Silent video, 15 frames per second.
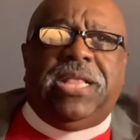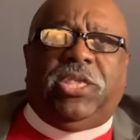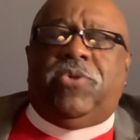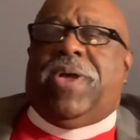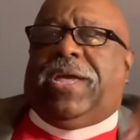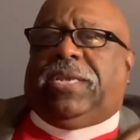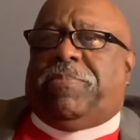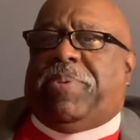
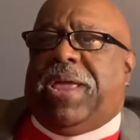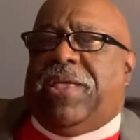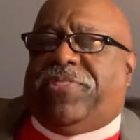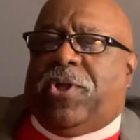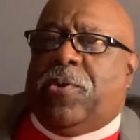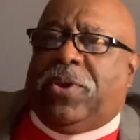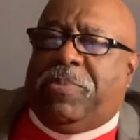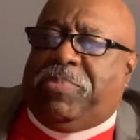you had to pay
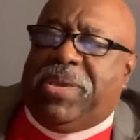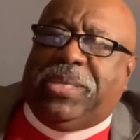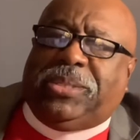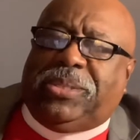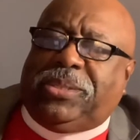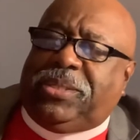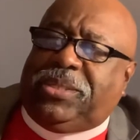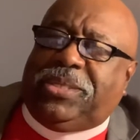30
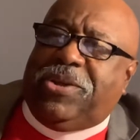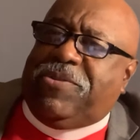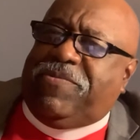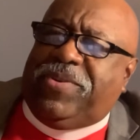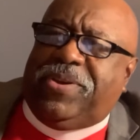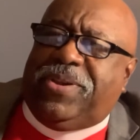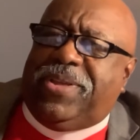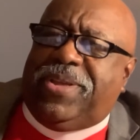pieces of
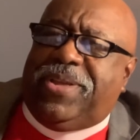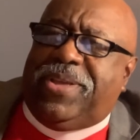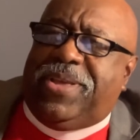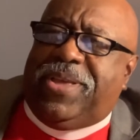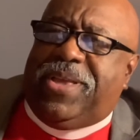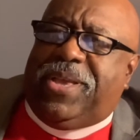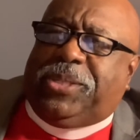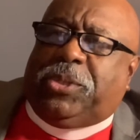silver.
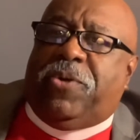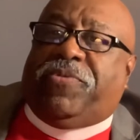So